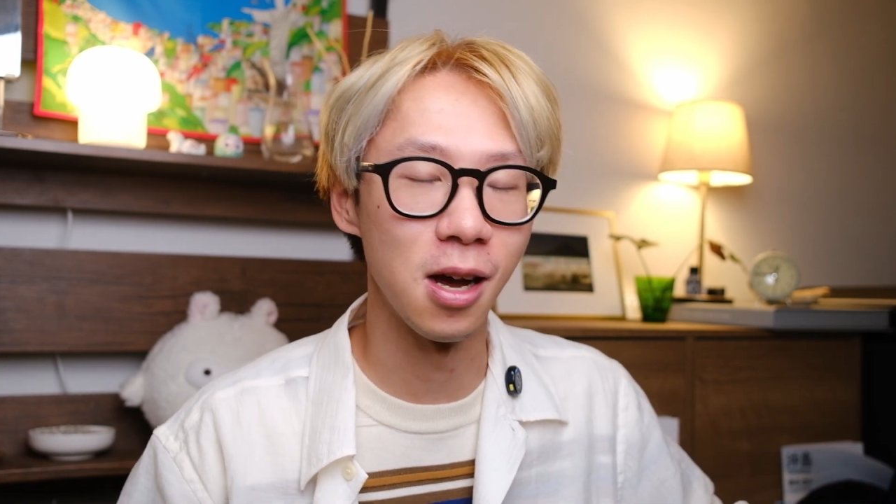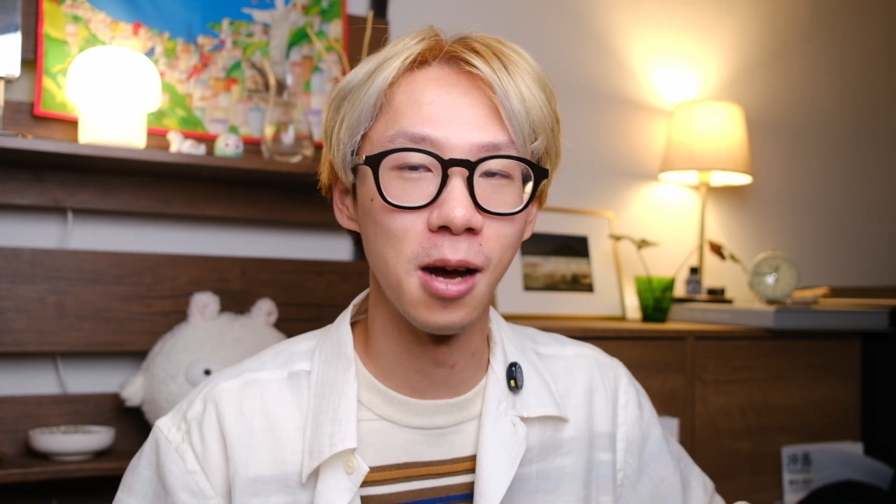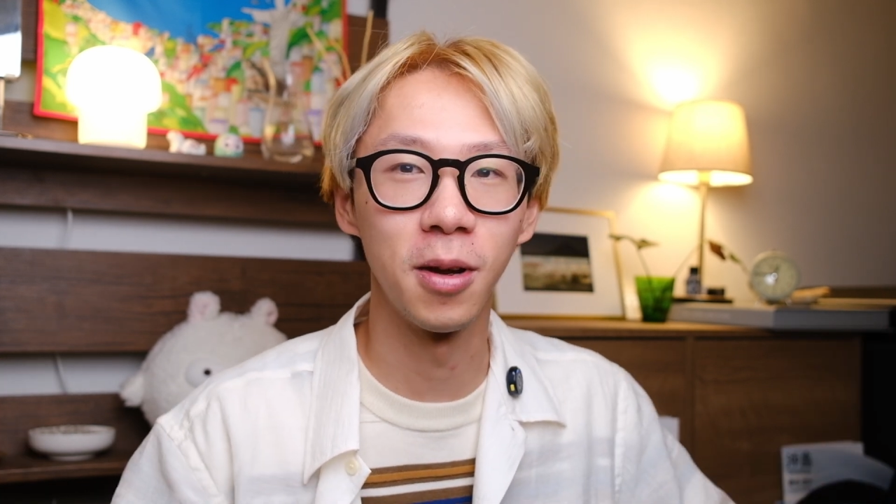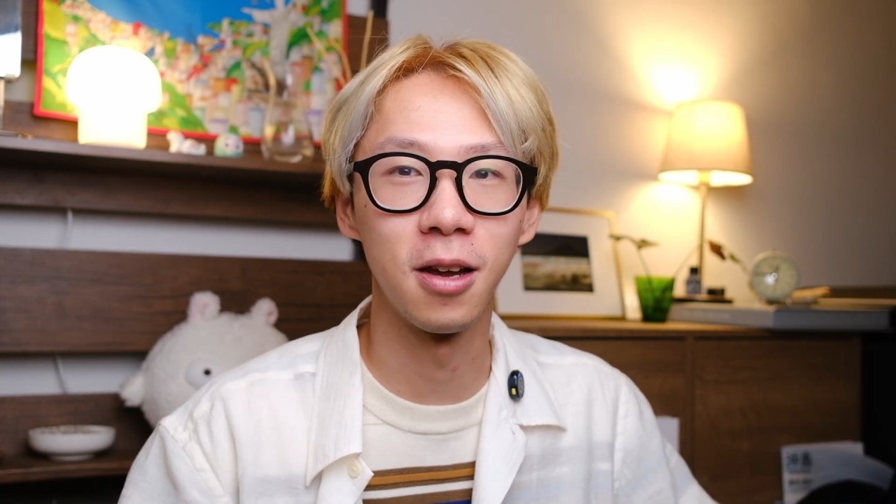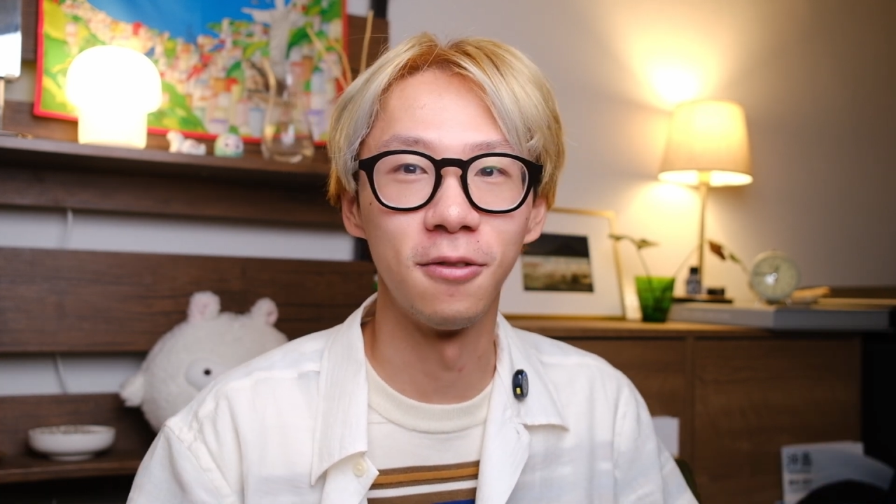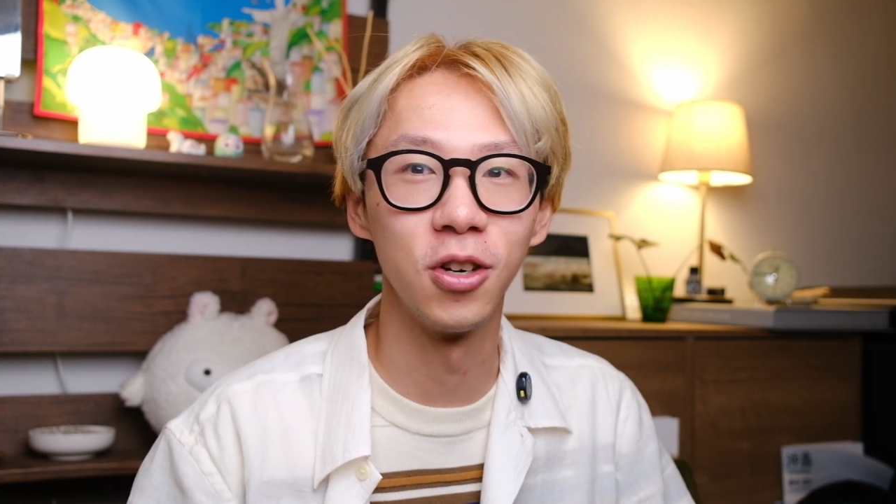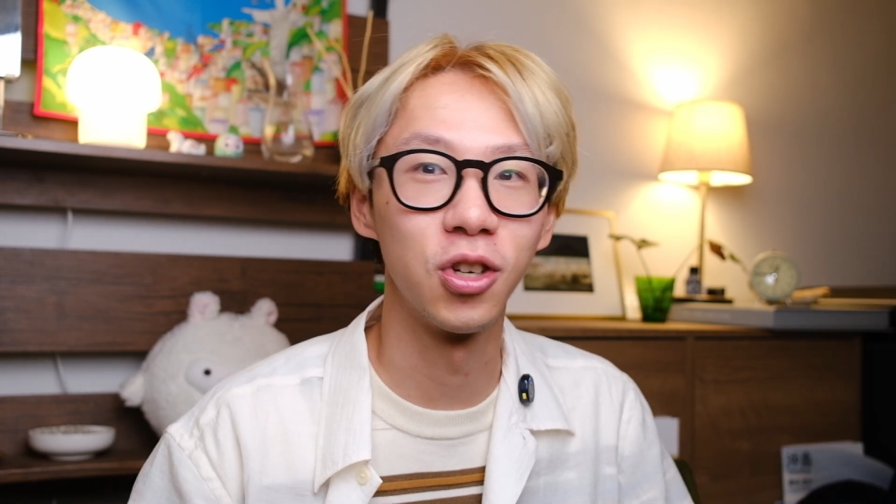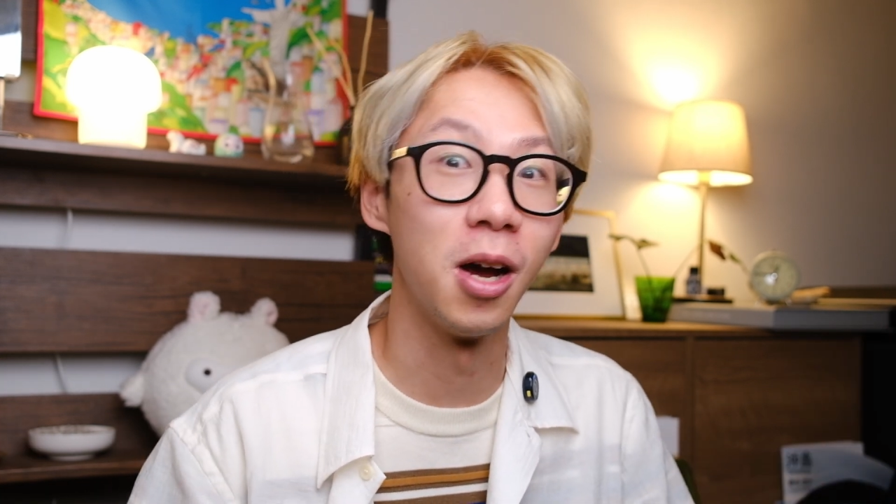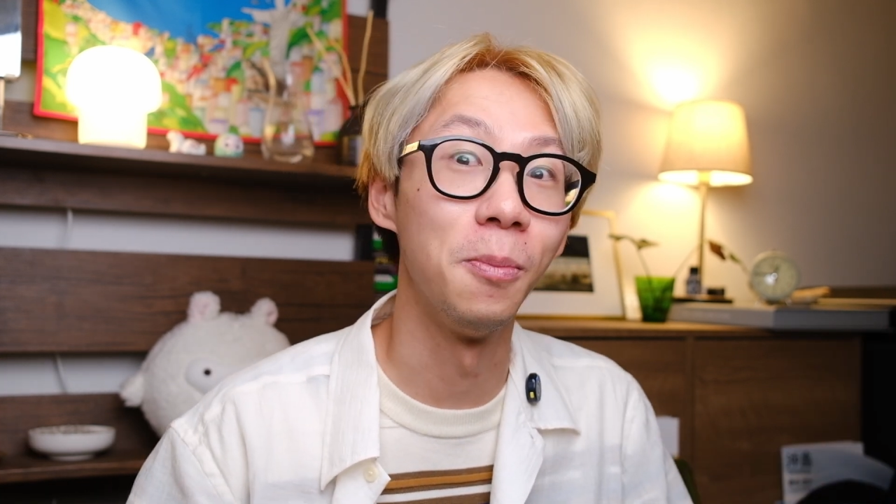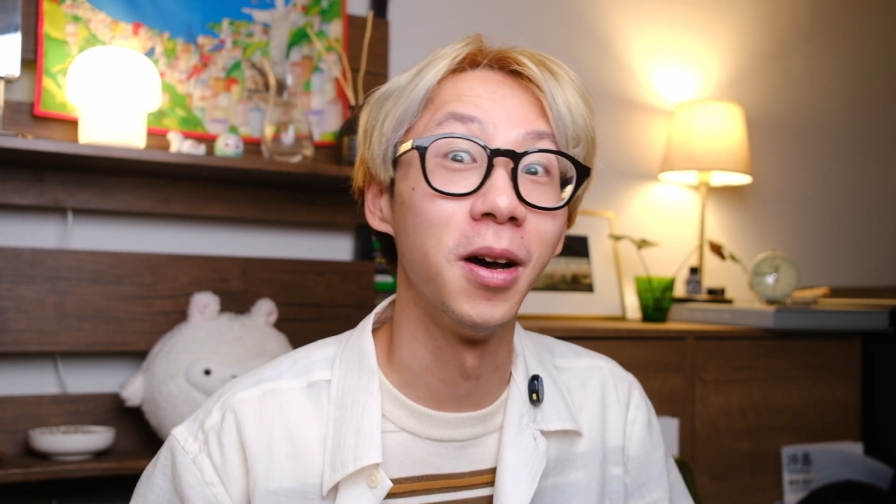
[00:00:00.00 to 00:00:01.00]
on my coverage
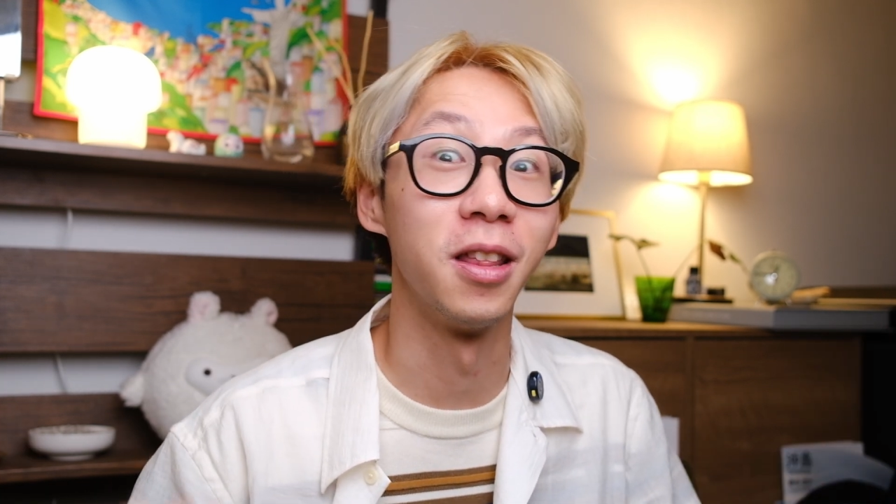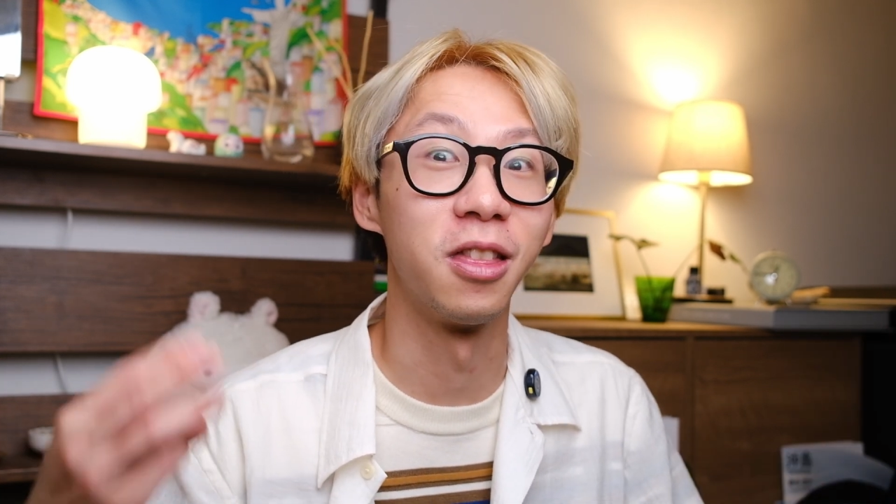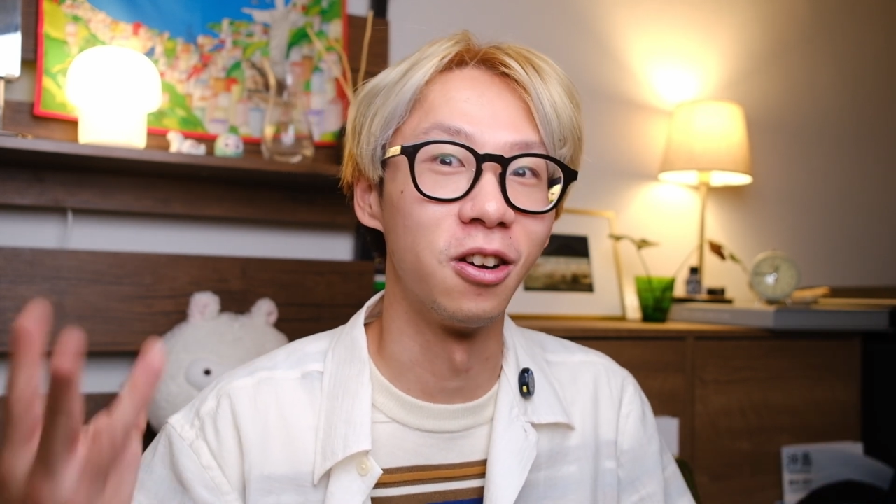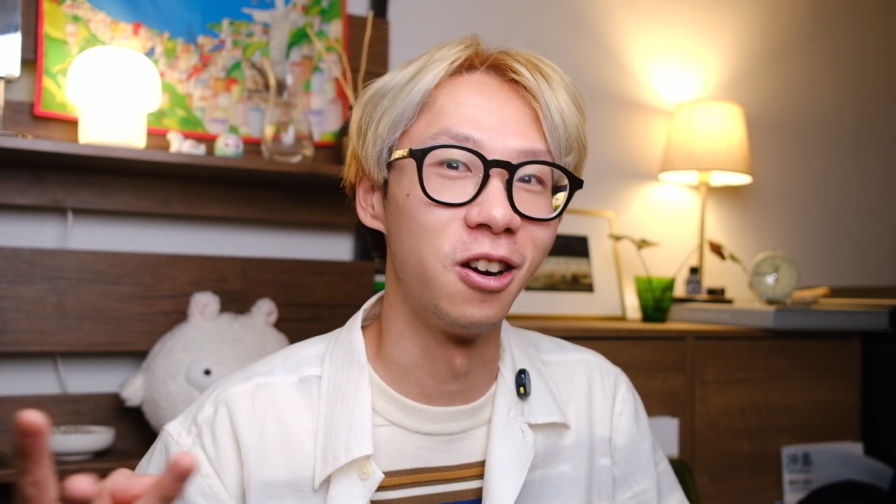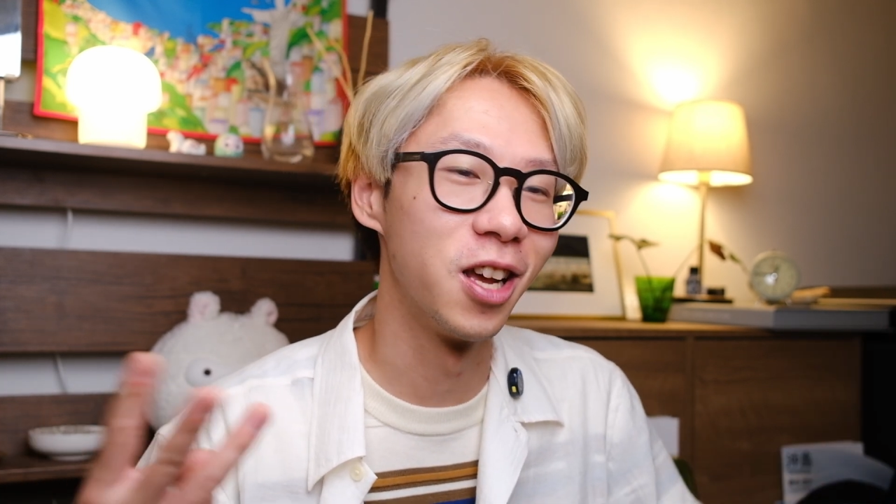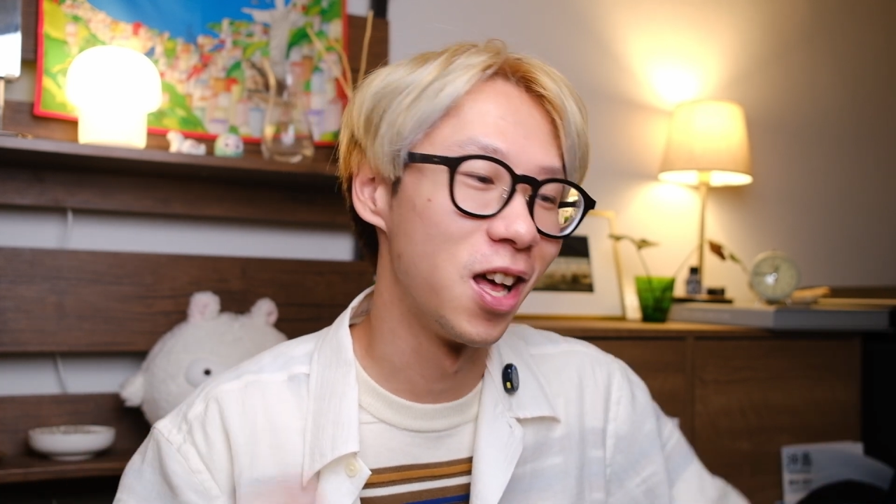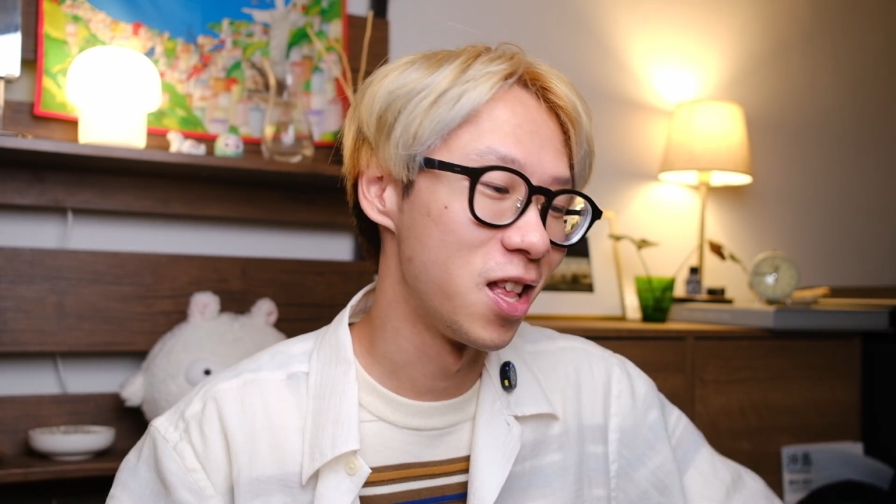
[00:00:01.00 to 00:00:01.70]
on my 3rd